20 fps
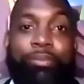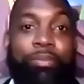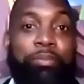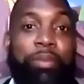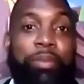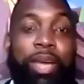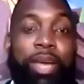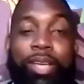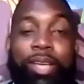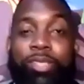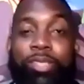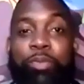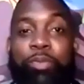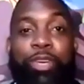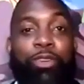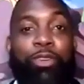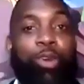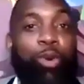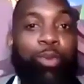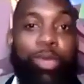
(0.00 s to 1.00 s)
guys, be
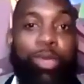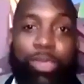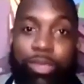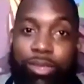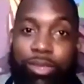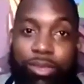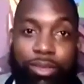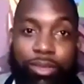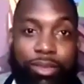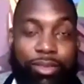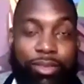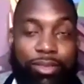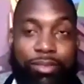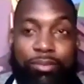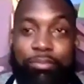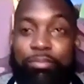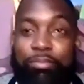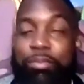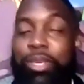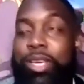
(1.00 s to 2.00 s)
grounded,
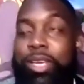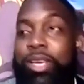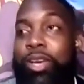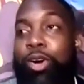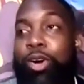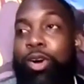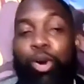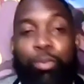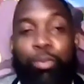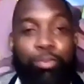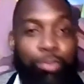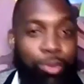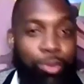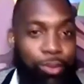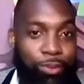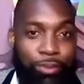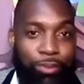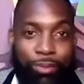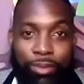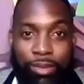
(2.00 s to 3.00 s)
be
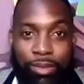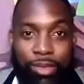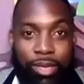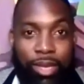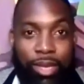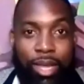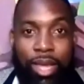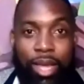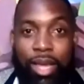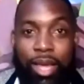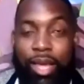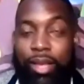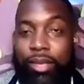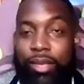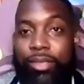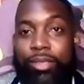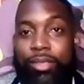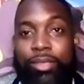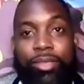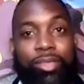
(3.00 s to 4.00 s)
humble,
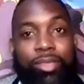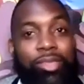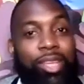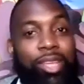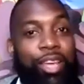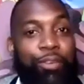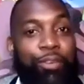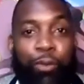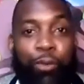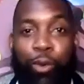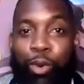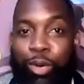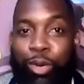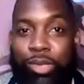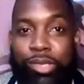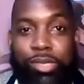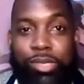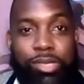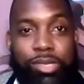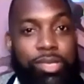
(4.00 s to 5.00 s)
stay
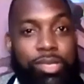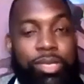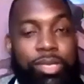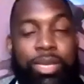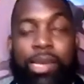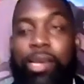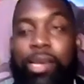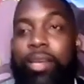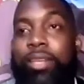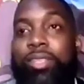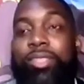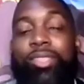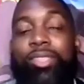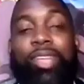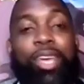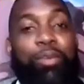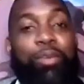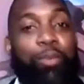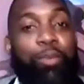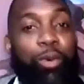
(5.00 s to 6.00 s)
focused,
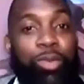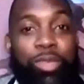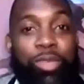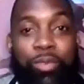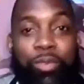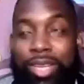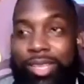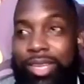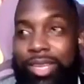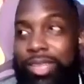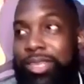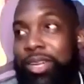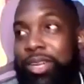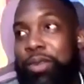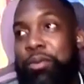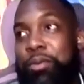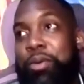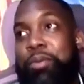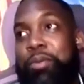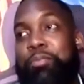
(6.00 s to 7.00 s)
stay motivated,
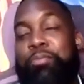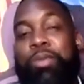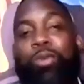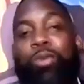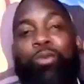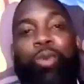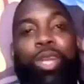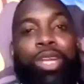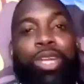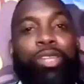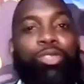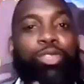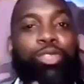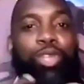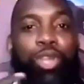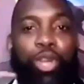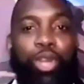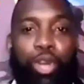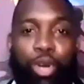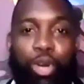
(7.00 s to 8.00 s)
be willing to
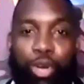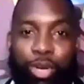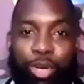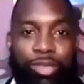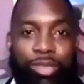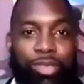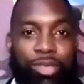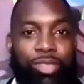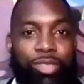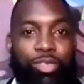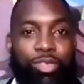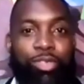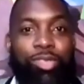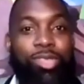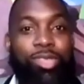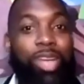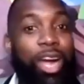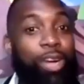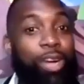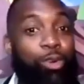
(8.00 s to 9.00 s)
learn, to
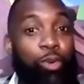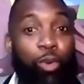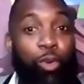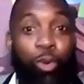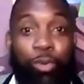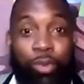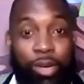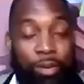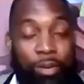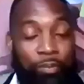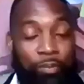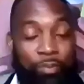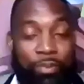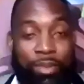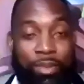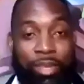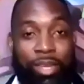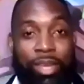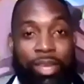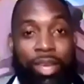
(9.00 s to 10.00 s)
start over,
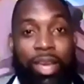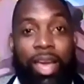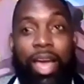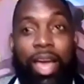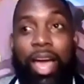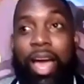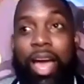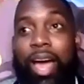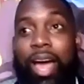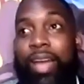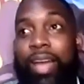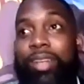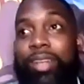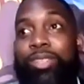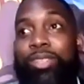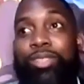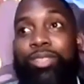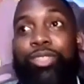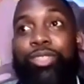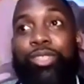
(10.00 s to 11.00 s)
and
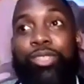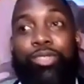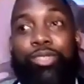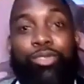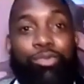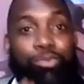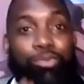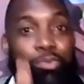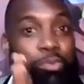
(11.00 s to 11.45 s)
just